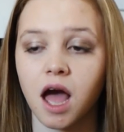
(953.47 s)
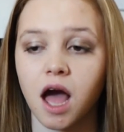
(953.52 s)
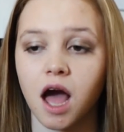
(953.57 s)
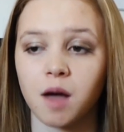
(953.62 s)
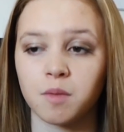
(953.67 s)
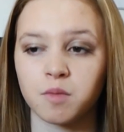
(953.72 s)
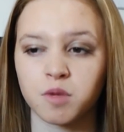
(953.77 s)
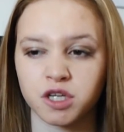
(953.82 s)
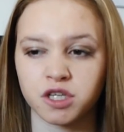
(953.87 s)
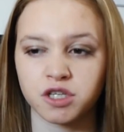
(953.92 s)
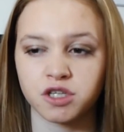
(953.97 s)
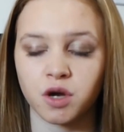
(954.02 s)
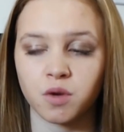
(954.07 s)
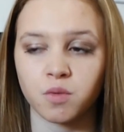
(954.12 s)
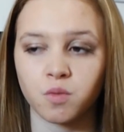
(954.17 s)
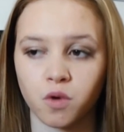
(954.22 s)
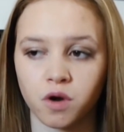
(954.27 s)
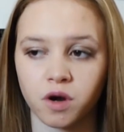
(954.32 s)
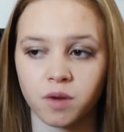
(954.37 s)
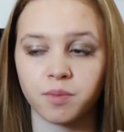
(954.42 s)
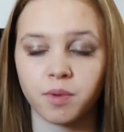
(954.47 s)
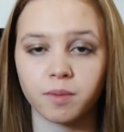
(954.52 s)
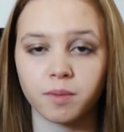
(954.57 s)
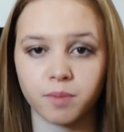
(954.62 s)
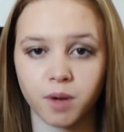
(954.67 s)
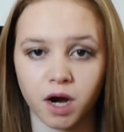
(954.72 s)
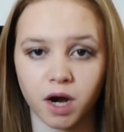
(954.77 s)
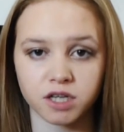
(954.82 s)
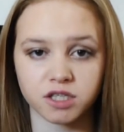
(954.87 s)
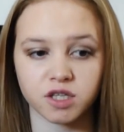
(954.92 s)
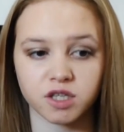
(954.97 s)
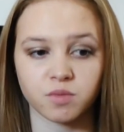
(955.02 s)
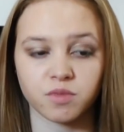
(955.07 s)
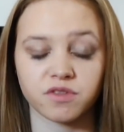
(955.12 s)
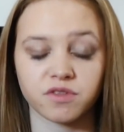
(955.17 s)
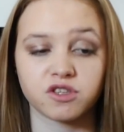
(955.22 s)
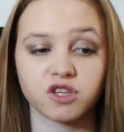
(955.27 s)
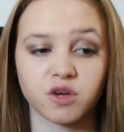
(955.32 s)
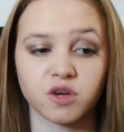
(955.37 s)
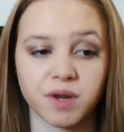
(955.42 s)
and you don't want to bombard them
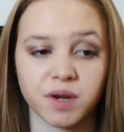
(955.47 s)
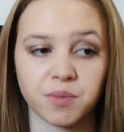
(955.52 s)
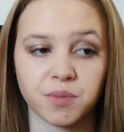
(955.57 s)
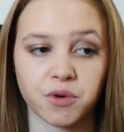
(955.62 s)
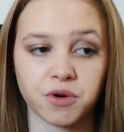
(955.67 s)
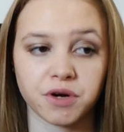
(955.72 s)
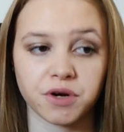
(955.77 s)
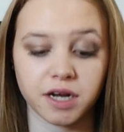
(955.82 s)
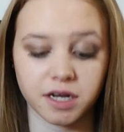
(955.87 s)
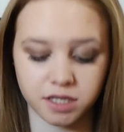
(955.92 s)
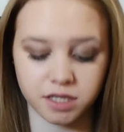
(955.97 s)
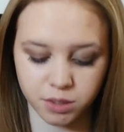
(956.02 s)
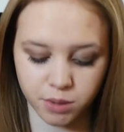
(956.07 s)
with too many products.